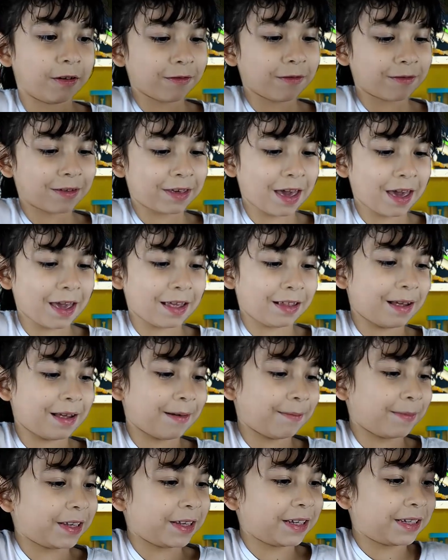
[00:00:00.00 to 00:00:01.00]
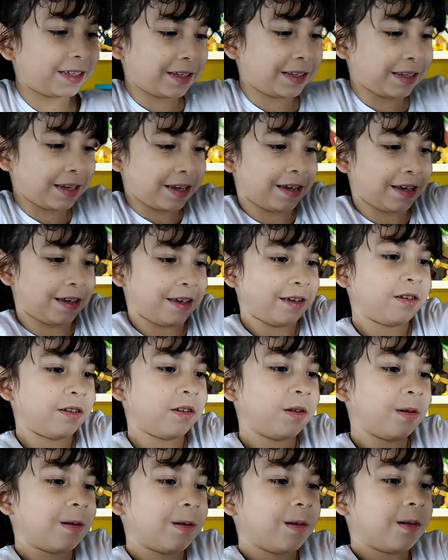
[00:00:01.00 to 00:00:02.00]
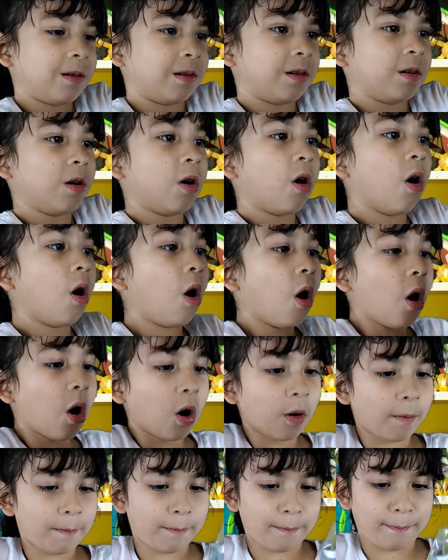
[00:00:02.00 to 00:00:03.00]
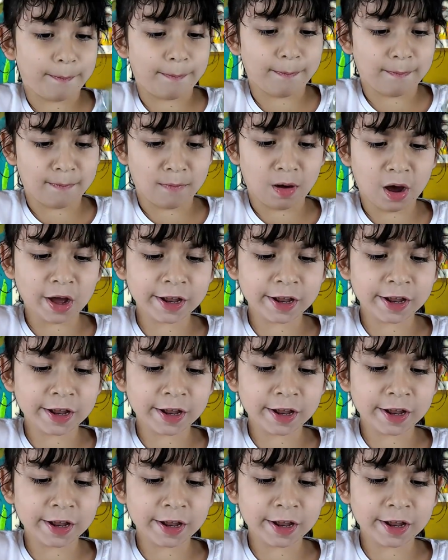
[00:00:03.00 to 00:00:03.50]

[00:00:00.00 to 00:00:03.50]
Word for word: Okay, let me see. Oh, there's some money.